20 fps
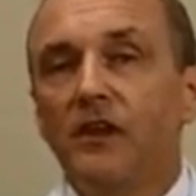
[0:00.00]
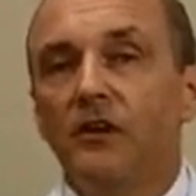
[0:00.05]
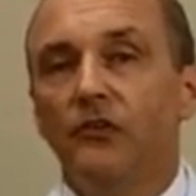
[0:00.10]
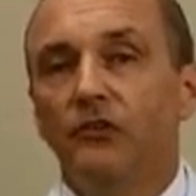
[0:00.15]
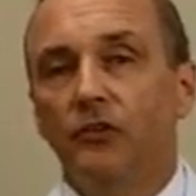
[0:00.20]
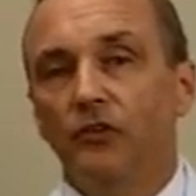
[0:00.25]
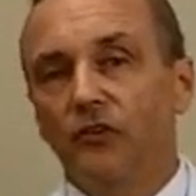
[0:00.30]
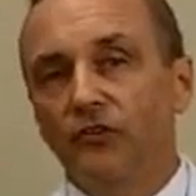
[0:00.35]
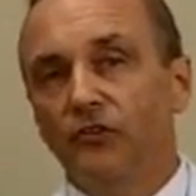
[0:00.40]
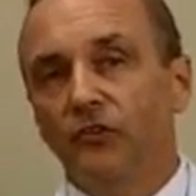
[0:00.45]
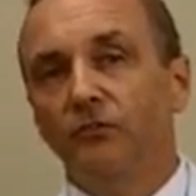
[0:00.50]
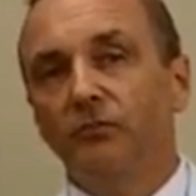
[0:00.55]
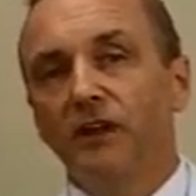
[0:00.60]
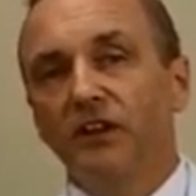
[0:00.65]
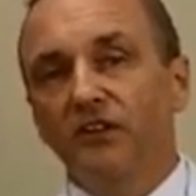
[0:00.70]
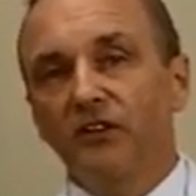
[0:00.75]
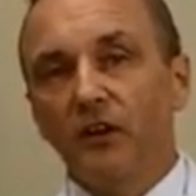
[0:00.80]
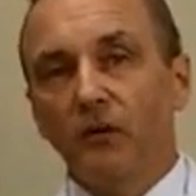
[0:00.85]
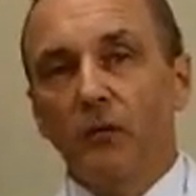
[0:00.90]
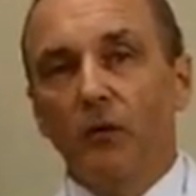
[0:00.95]
So this is
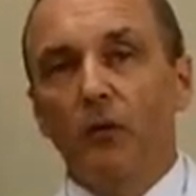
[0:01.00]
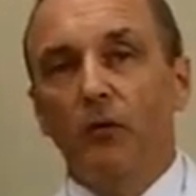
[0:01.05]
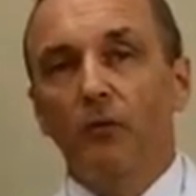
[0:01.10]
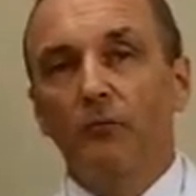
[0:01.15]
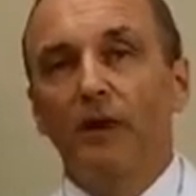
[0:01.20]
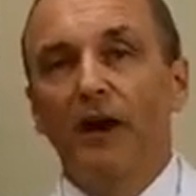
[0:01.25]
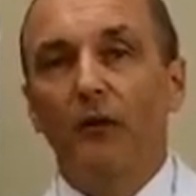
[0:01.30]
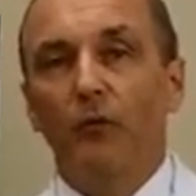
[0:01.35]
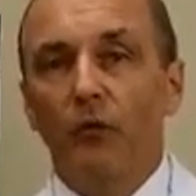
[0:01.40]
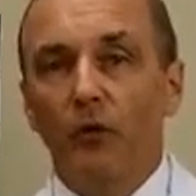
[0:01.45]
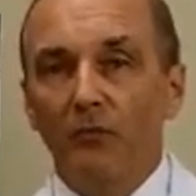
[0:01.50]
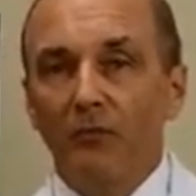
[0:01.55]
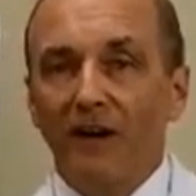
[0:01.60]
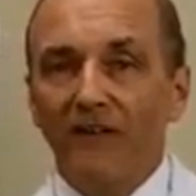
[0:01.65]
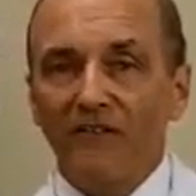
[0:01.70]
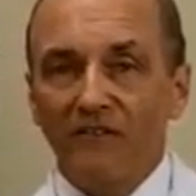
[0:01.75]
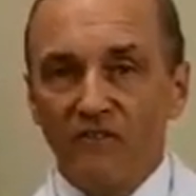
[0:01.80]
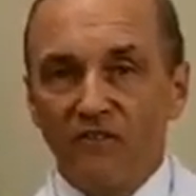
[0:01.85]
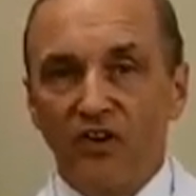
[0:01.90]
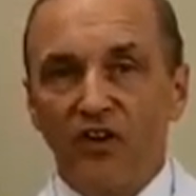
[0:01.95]
basically what we're about. We're
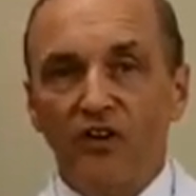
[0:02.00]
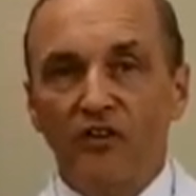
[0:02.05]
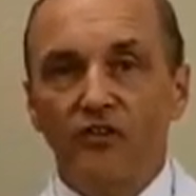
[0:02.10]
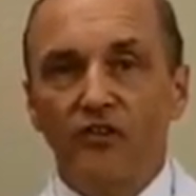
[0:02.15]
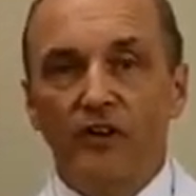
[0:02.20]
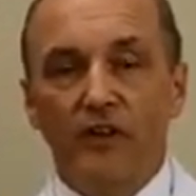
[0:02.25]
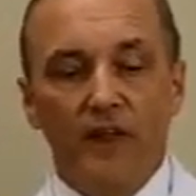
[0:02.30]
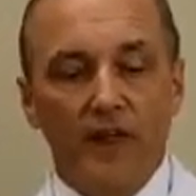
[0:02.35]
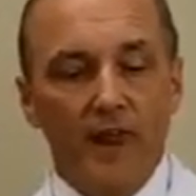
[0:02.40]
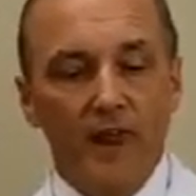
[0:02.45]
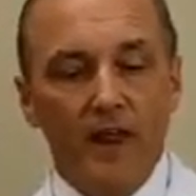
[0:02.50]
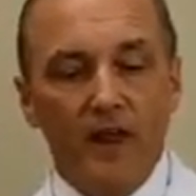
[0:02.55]
about function.